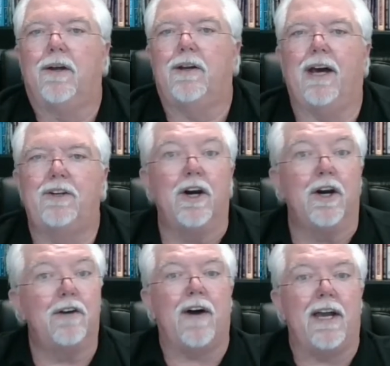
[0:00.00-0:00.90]
Now,
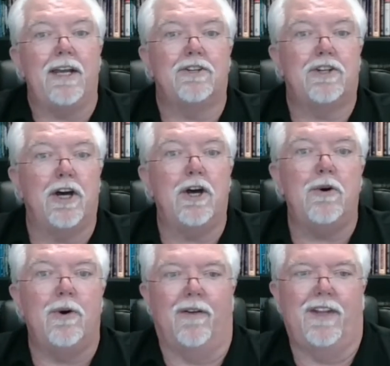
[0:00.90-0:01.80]
during phase
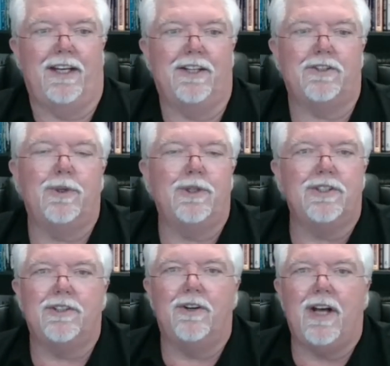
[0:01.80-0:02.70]
two of this, which
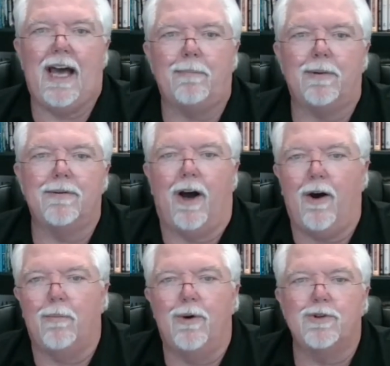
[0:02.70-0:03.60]
is going to happen
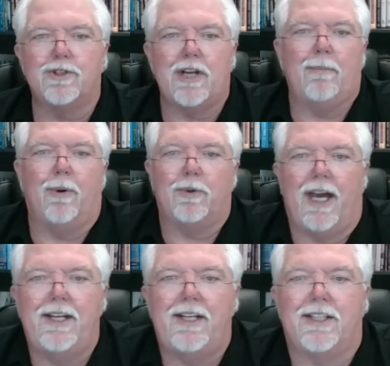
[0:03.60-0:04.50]
almost
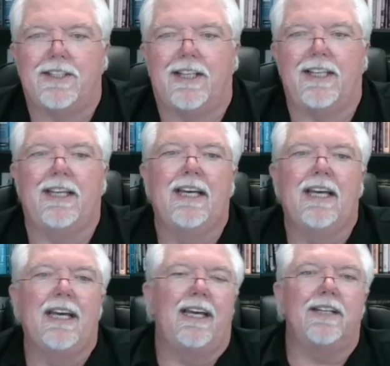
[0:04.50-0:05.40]
simultaneously,
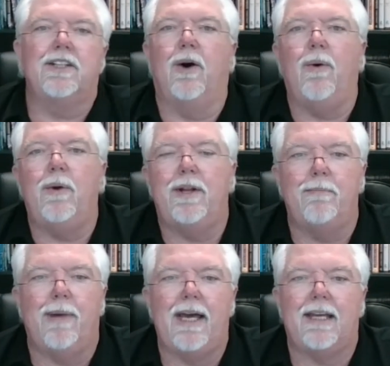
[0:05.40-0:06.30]
is going to
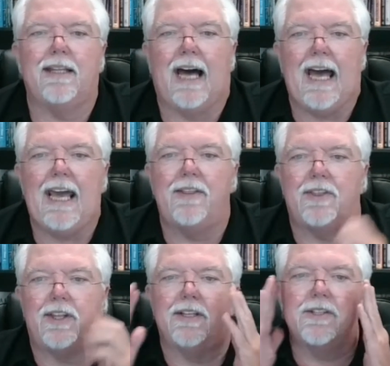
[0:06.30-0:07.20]
make the
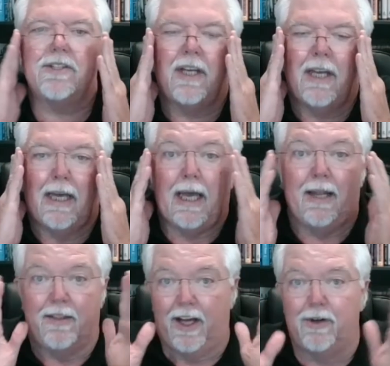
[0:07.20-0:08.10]
atheist
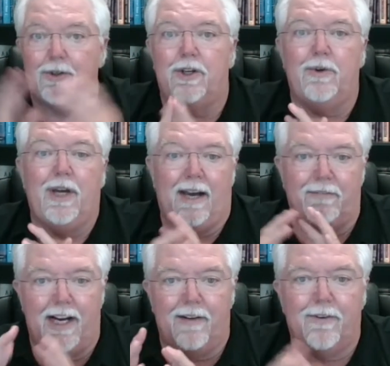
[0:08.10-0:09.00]
and those who
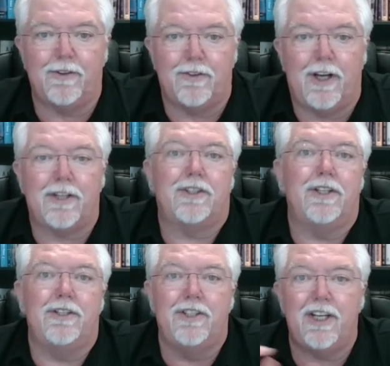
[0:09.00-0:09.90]
have never
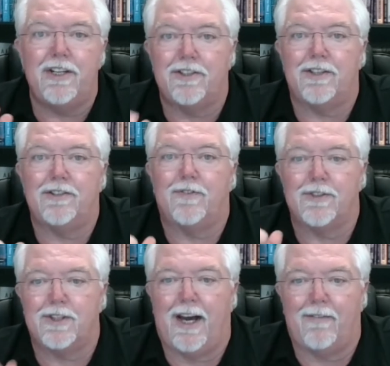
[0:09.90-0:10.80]
trusted Jesus for
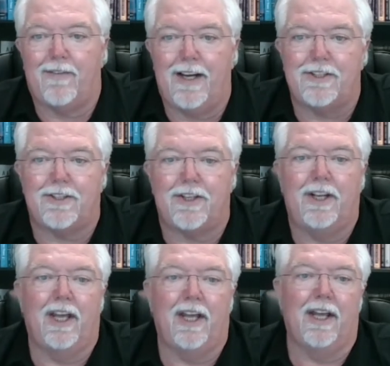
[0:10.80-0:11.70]
salvation,
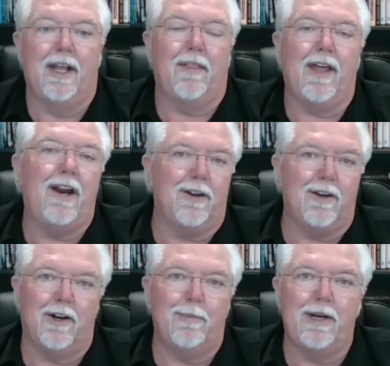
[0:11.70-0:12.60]
they are
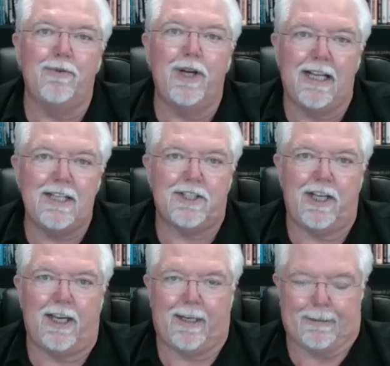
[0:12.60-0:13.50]
going to be really sick.